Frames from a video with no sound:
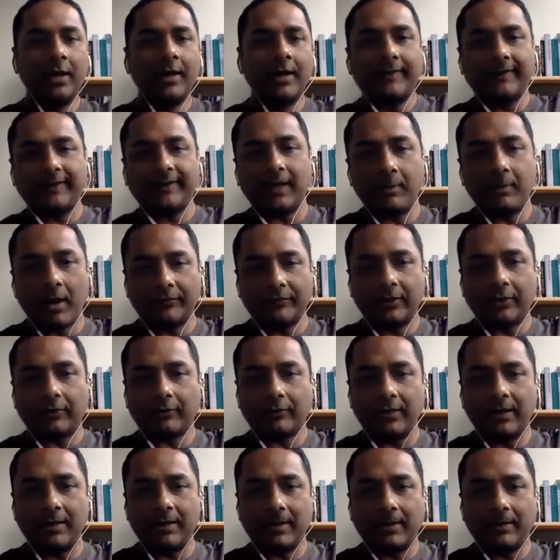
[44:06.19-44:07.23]
skim off the
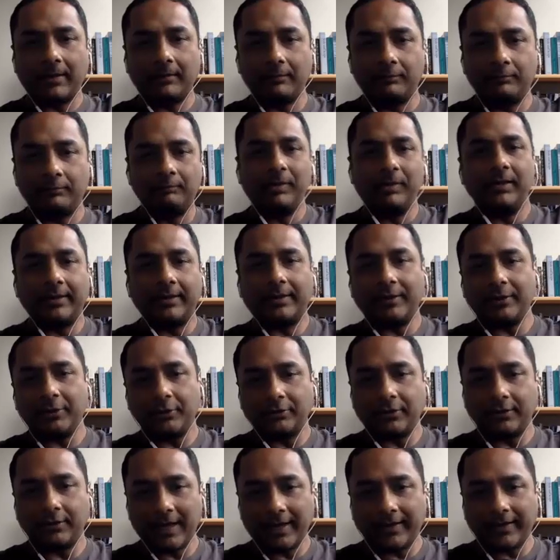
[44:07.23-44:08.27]
cream and build it into
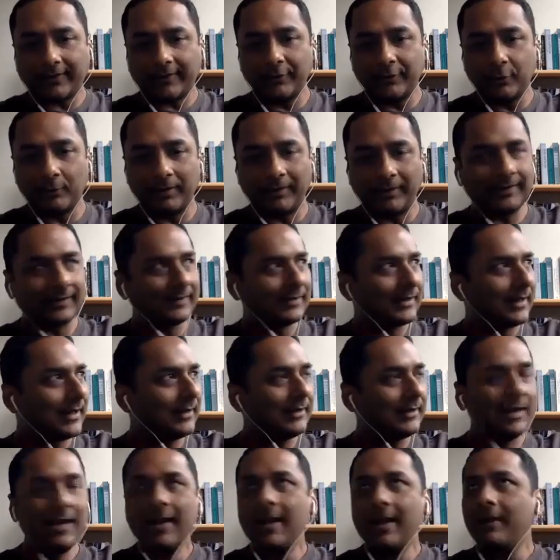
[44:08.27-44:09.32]
the next new business
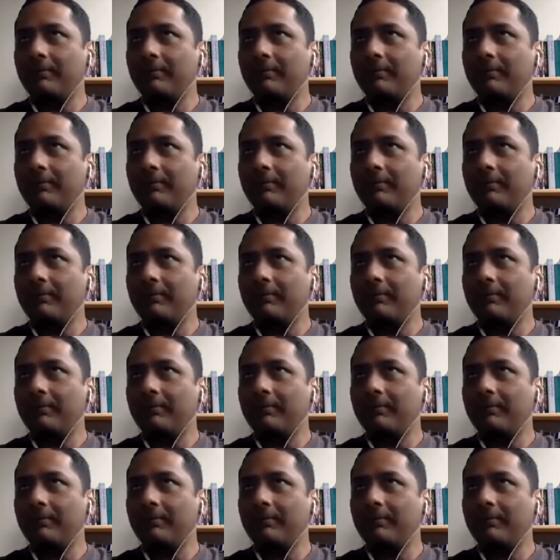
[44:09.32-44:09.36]
line.